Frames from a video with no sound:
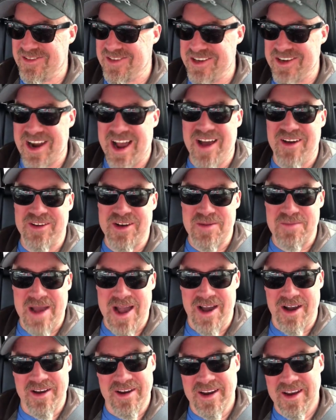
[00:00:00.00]
when you're out and
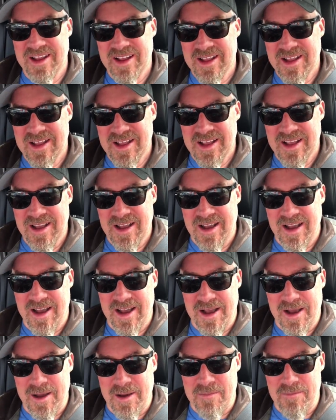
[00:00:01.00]
about,
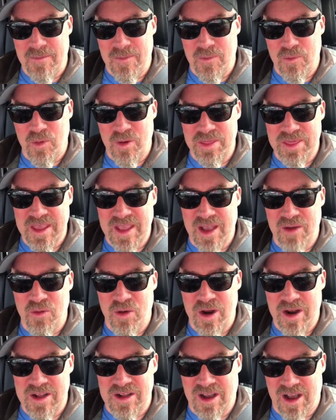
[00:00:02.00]
um, one thing I
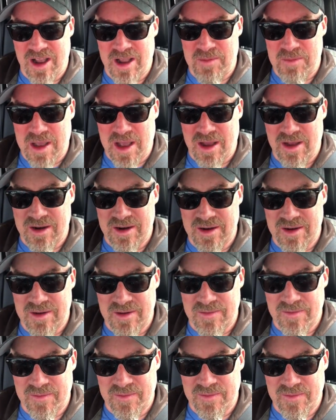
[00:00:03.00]
want to talk about,
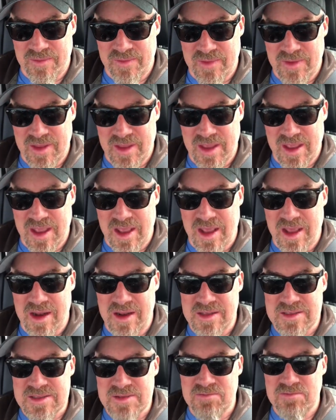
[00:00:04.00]
and
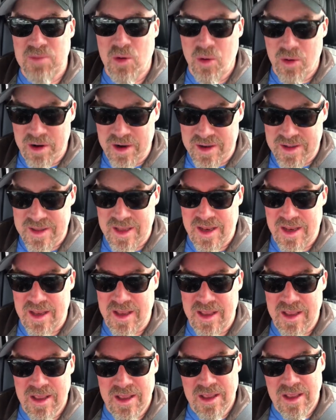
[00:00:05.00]
it's an important
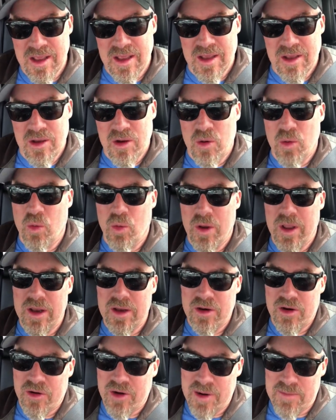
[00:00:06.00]
thing.
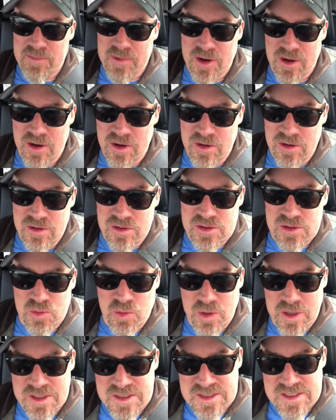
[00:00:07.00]
Win cryptos,
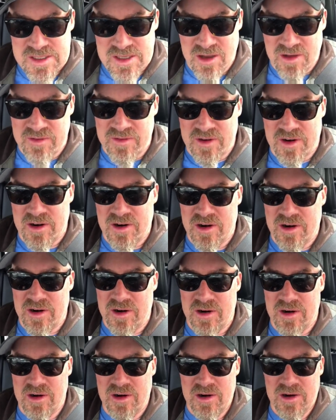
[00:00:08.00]
win
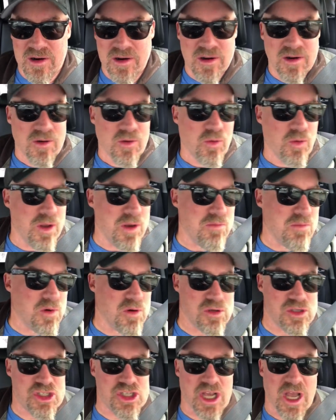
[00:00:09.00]
silver, win
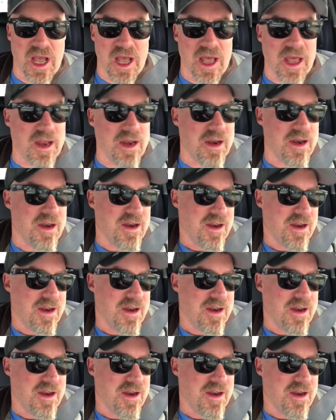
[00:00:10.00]
moonshot.